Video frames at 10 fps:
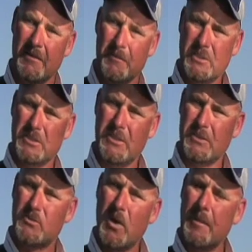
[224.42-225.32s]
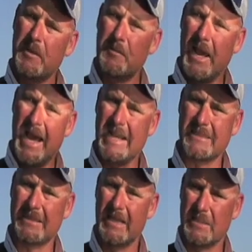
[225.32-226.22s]
mentioned the striped
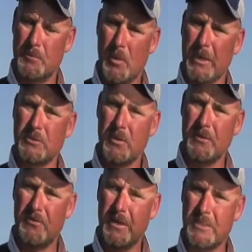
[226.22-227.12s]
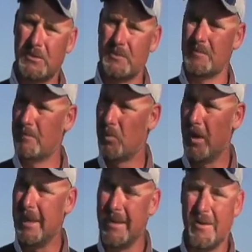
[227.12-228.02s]
bass as a predatory fish
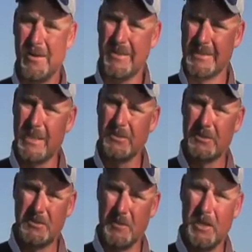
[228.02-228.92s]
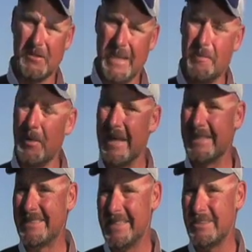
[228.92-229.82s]
preying on the Delta smelt, and by
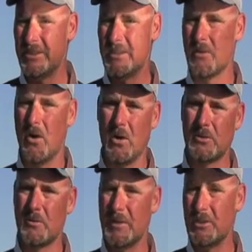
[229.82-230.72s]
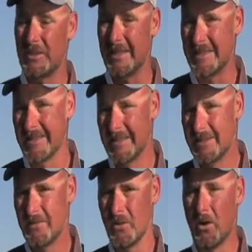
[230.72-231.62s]
extension they're also mentioning
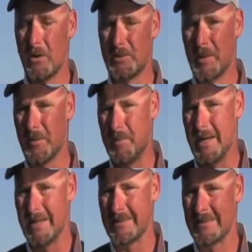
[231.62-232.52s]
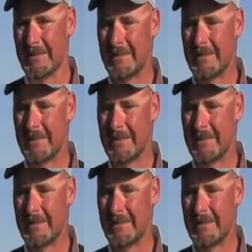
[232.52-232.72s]
the largemouth bass.